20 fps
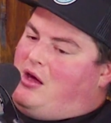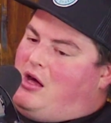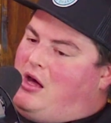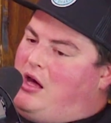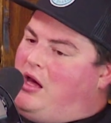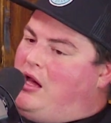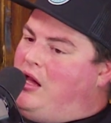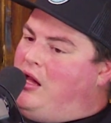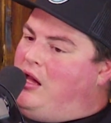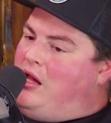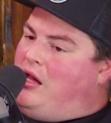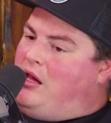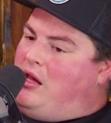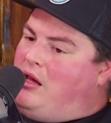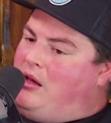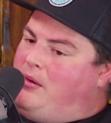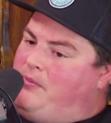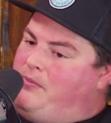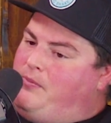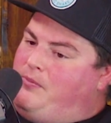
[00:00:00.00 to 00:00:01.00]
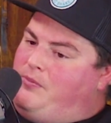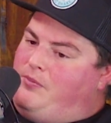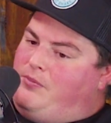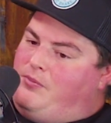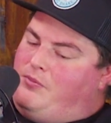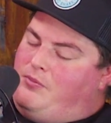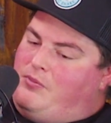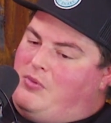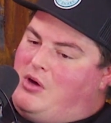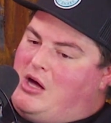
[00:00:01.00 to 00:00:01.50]

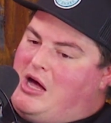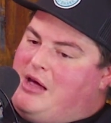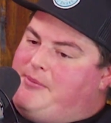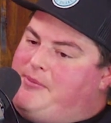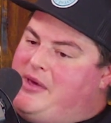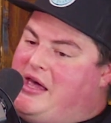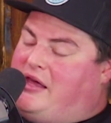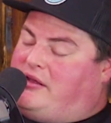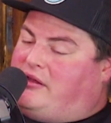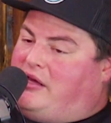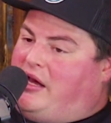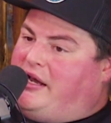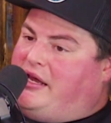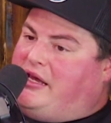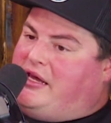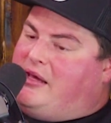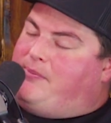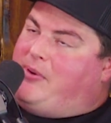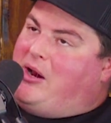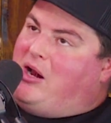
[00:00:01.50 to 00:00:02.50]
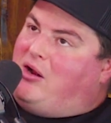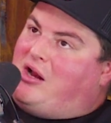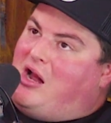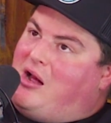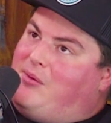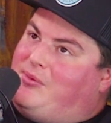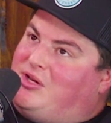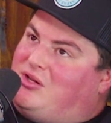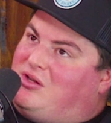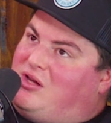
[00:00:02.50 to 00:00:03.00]
I'm headlining Empire
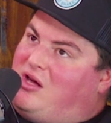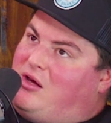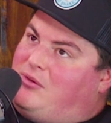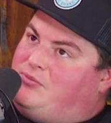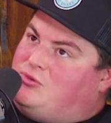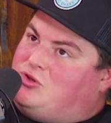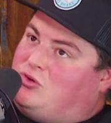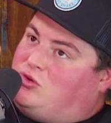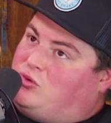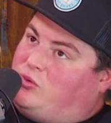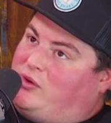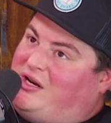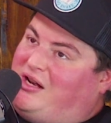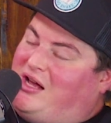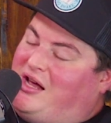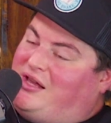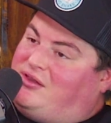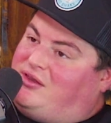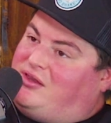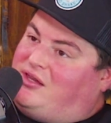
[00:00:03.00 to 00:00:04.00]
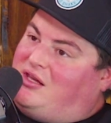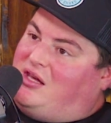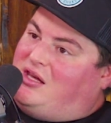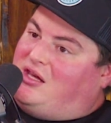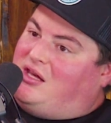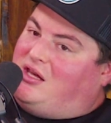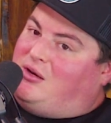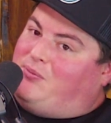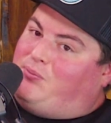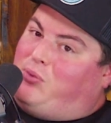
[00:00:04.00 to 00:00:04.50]
Comedy Club June 29th
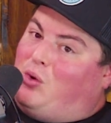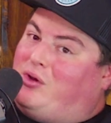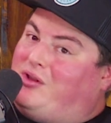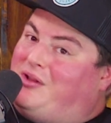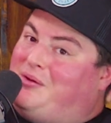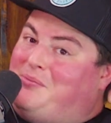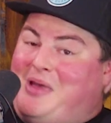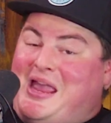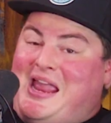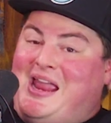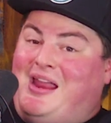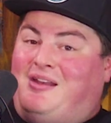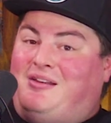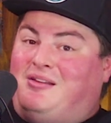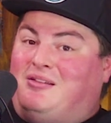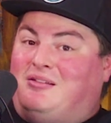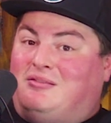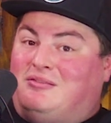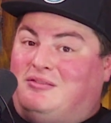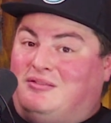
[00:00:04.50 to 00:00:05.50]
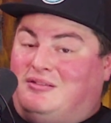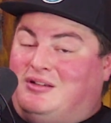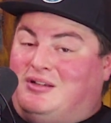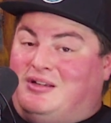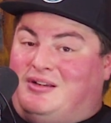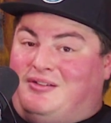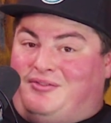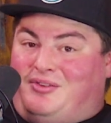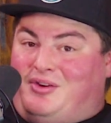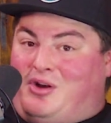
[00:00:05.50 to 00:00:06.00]
in Portland, Maine.
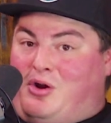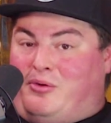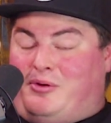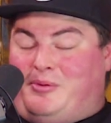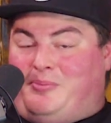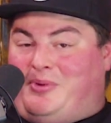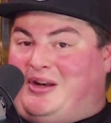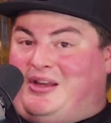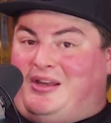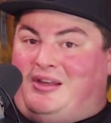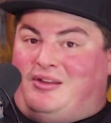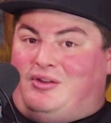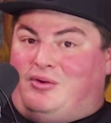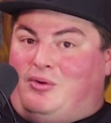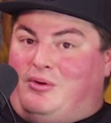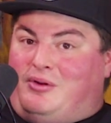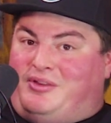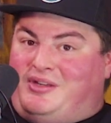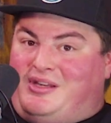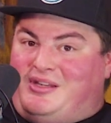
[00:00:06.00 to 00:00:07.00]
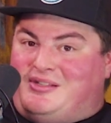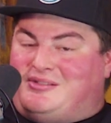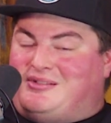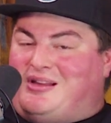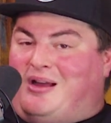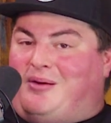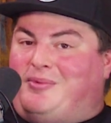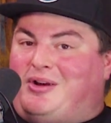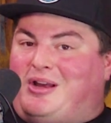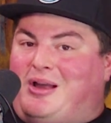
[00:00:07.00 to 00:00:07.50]
If you know anybody in the Northeast,
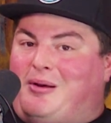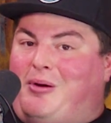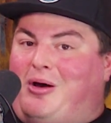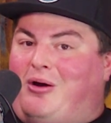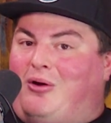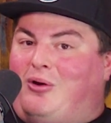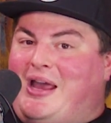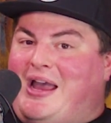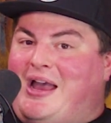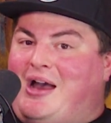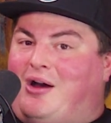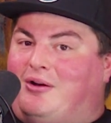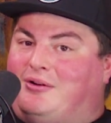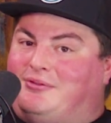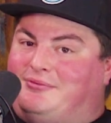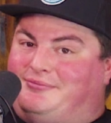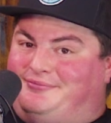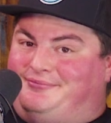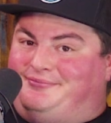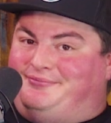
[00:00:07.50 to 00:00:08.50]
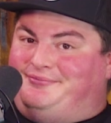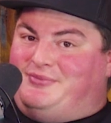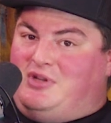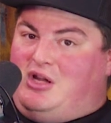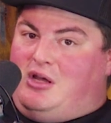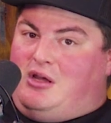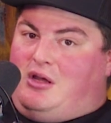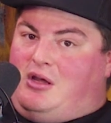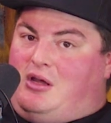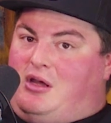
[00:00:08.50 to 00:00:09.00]
tell them to come on out.
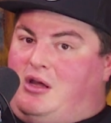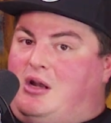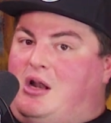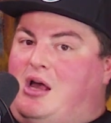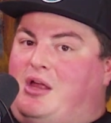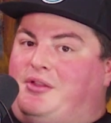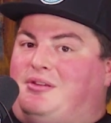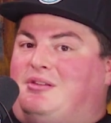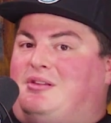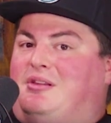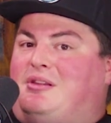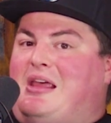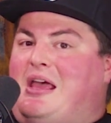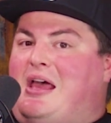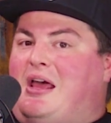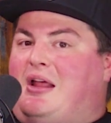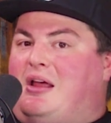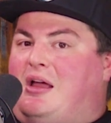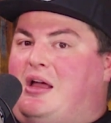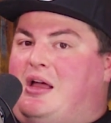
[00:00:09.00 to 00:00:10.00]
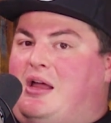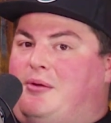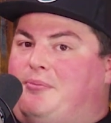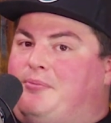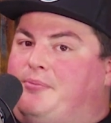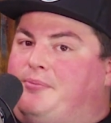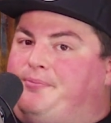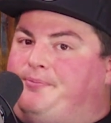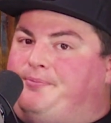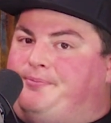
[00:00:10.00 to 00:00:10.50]
And other than that,
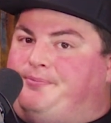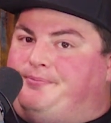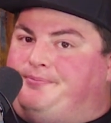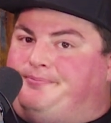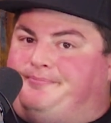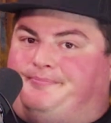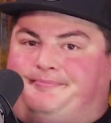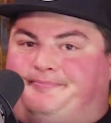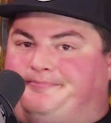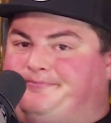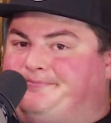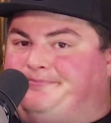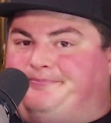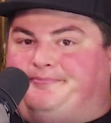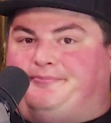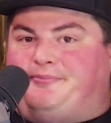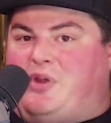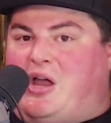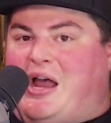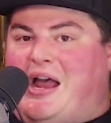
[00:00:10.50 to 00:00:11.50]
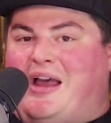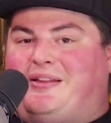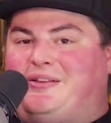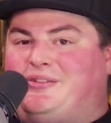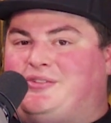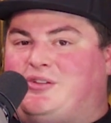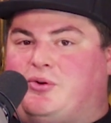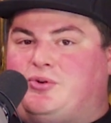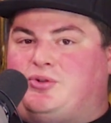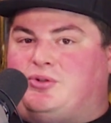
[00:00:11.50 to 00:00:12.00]
I'm highly
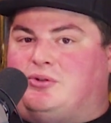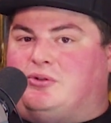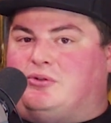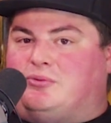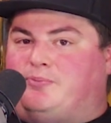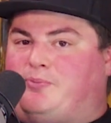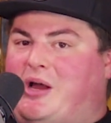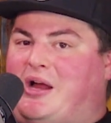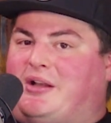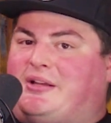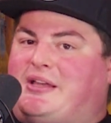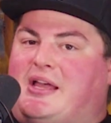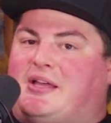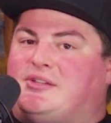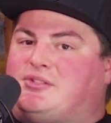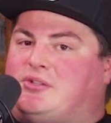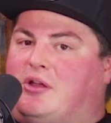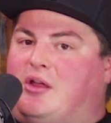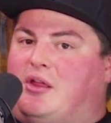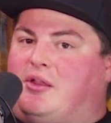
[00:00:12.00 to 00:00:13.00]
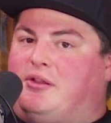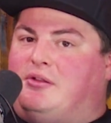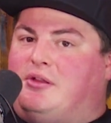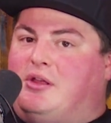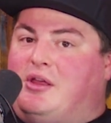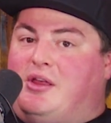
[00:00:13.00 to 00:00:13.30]
social podcast on